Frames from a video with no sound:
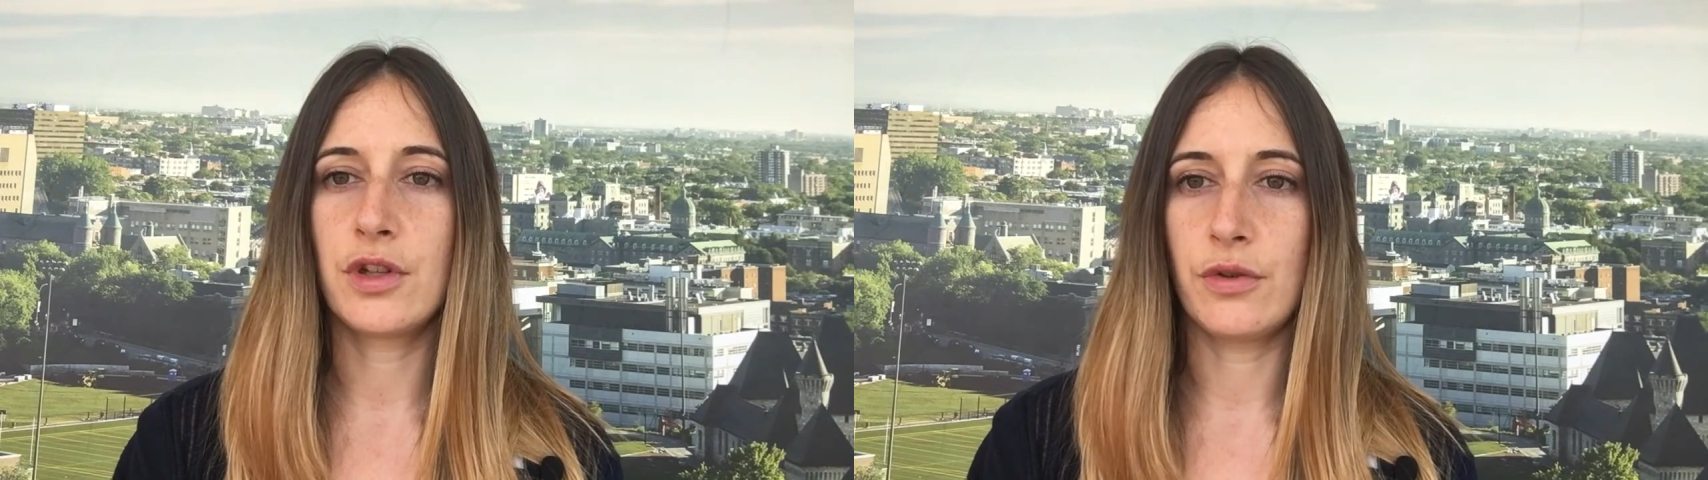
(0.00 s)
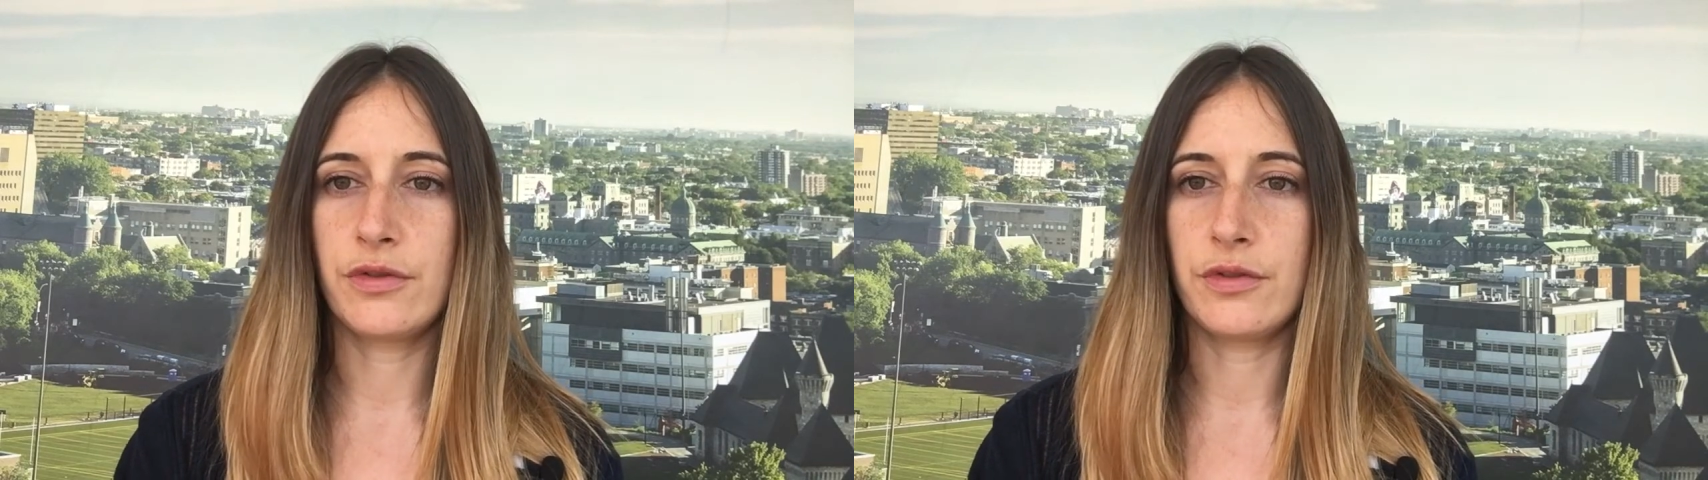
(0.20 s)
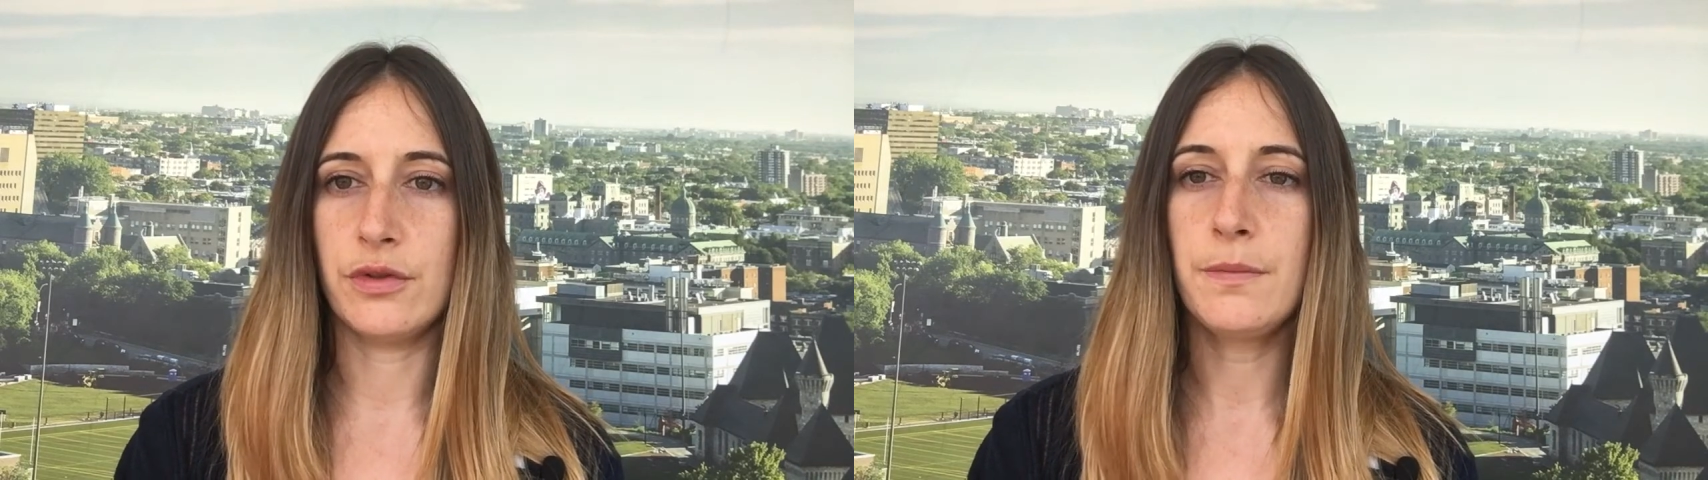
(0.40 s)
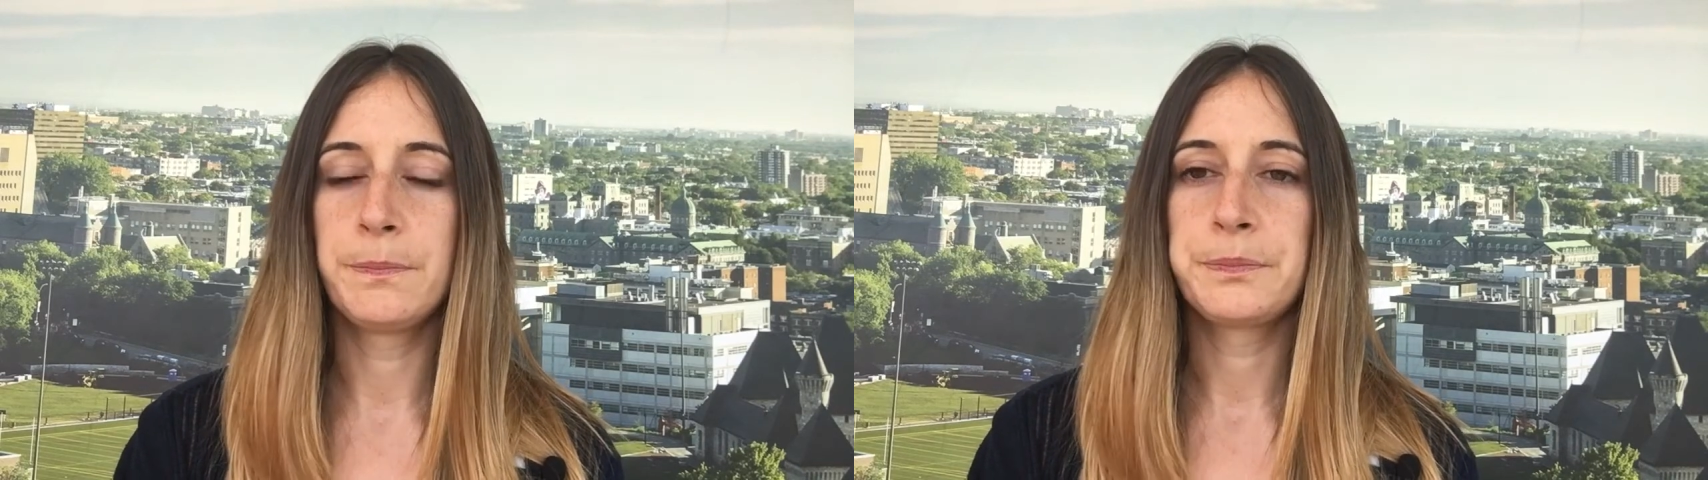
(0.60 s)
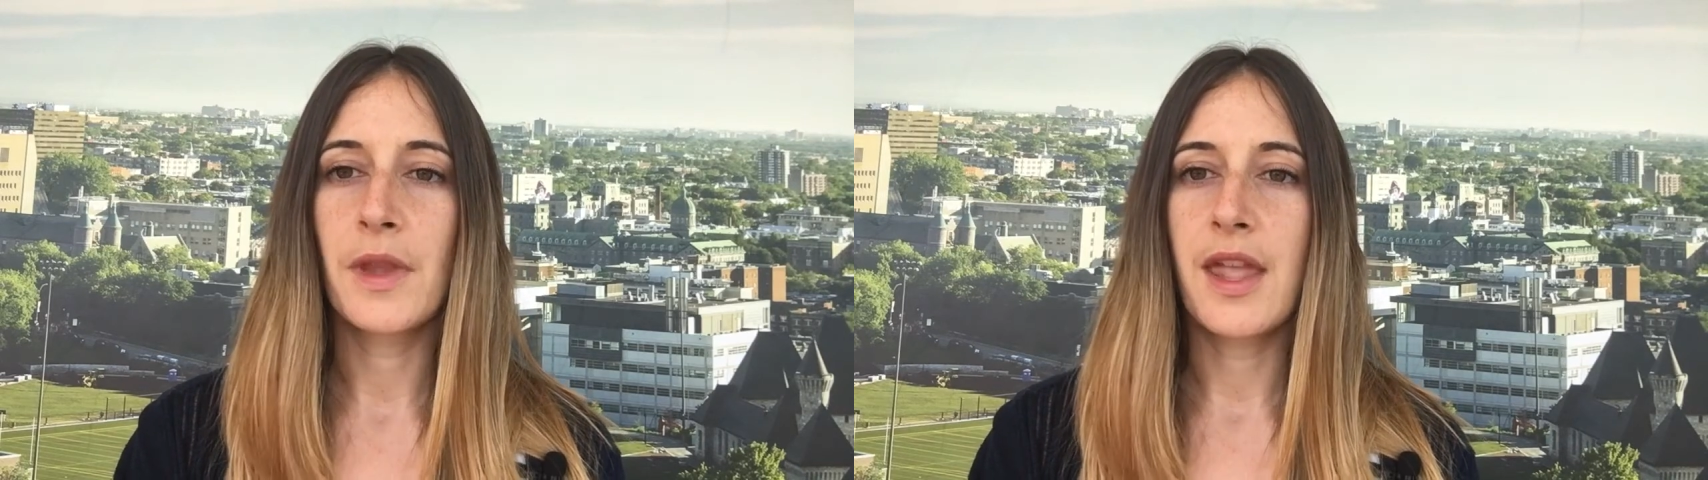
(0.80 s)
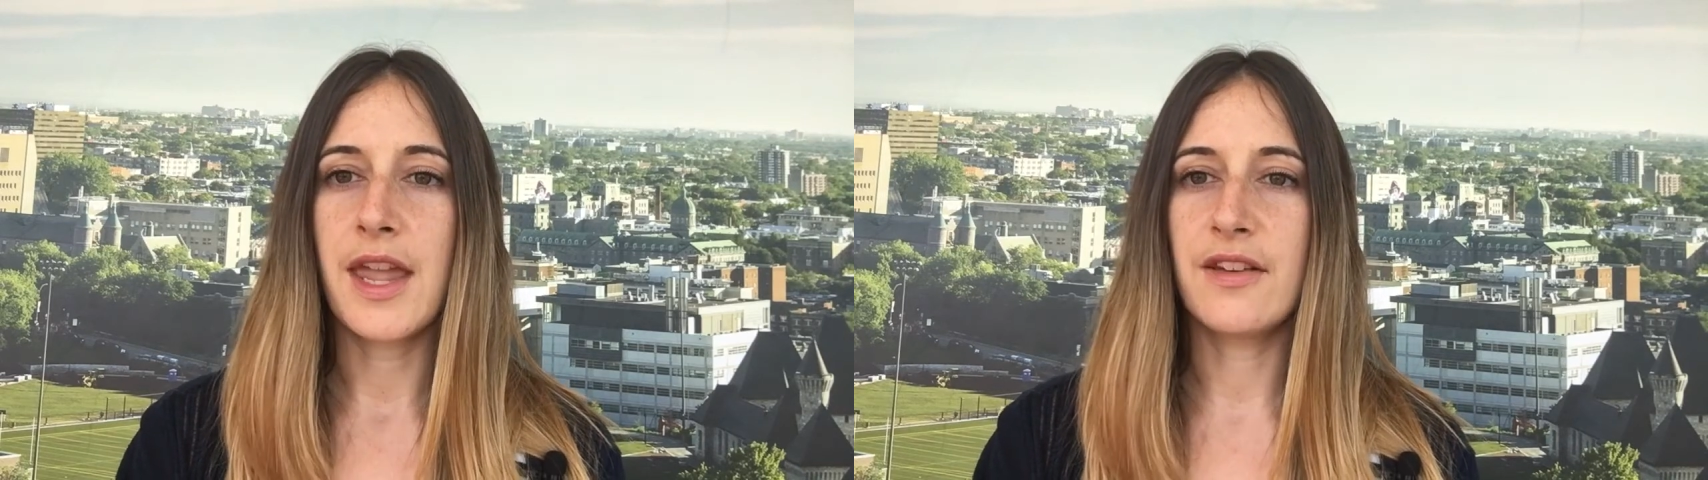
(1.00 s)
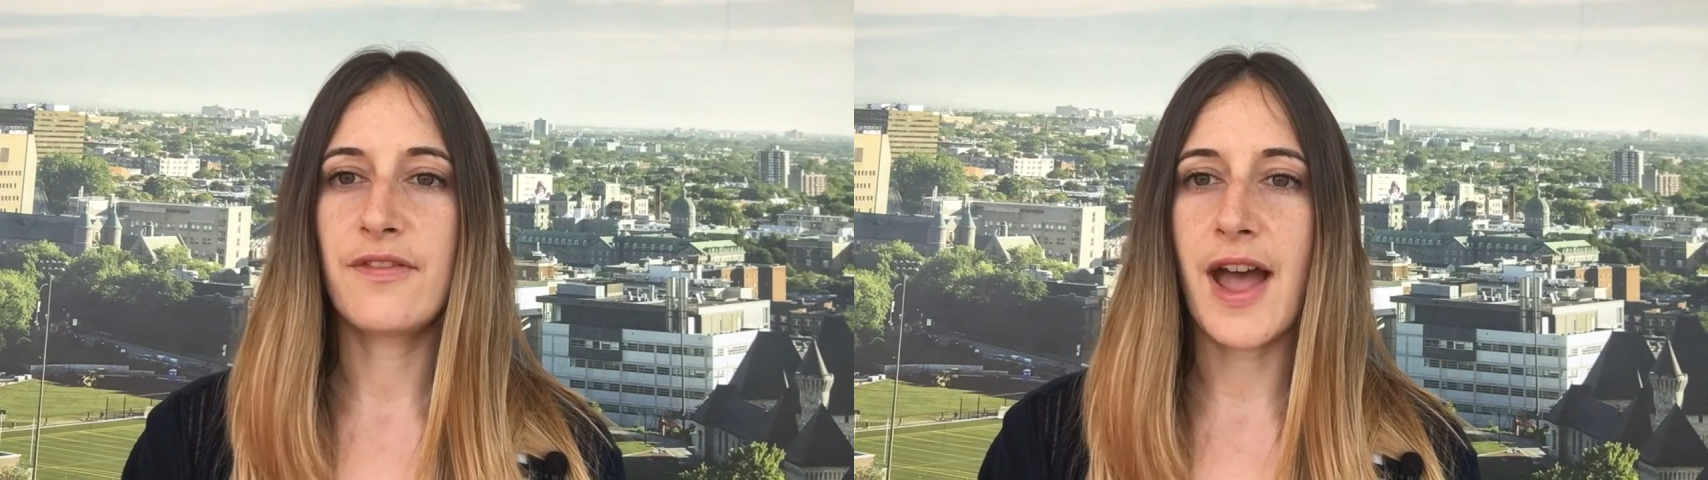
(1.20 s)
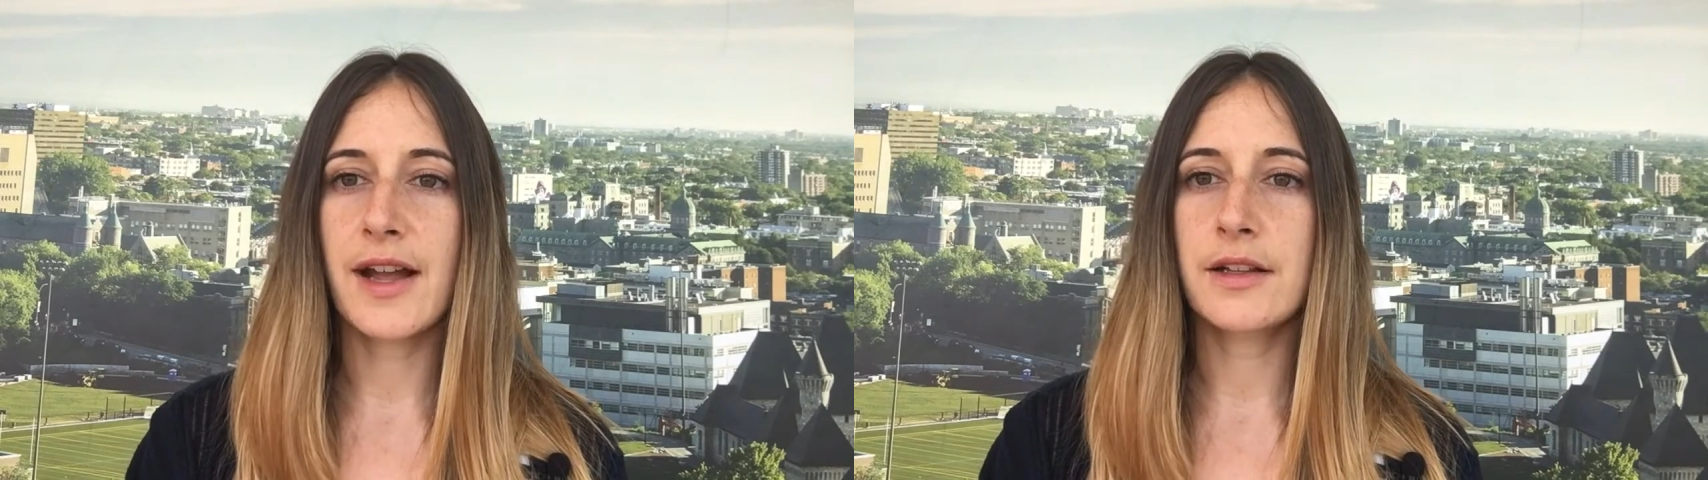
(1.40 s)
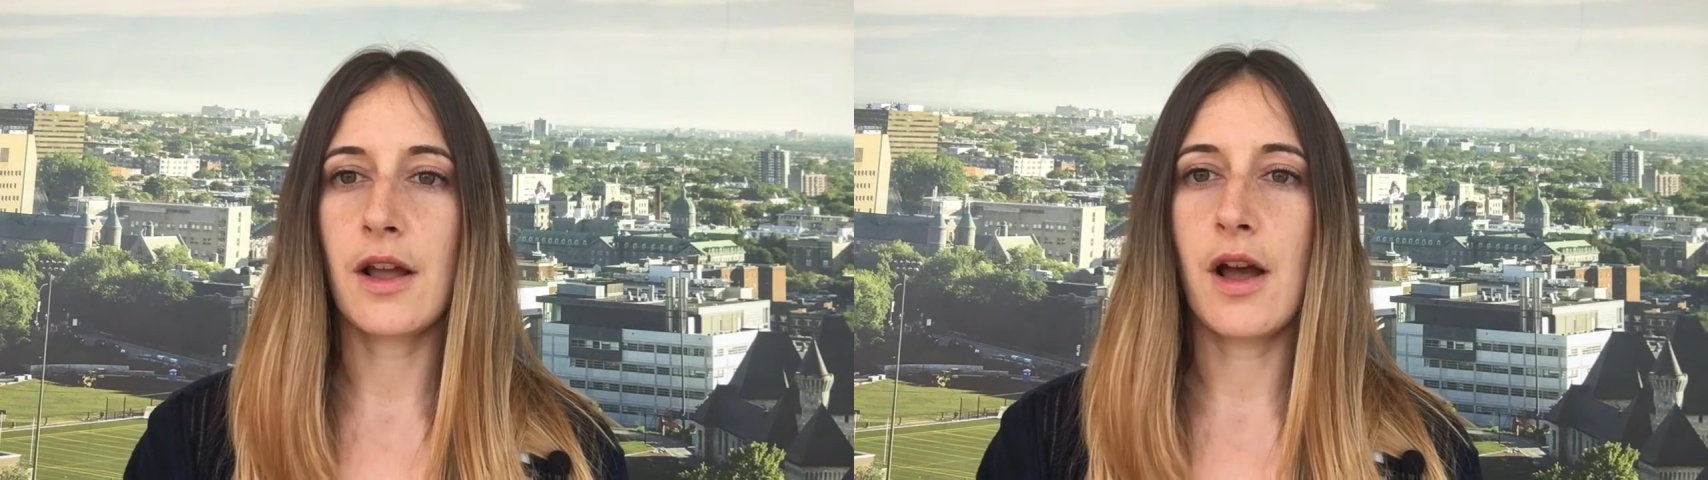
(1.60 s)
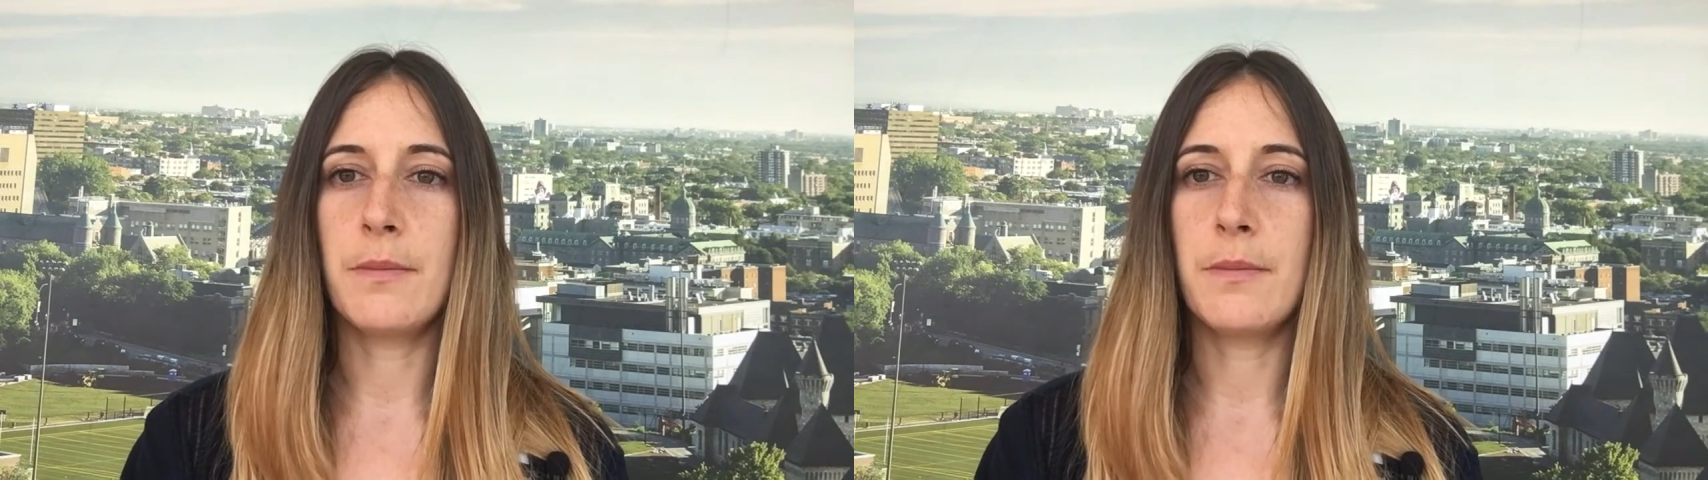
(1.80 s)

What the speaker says: tofu. In fact,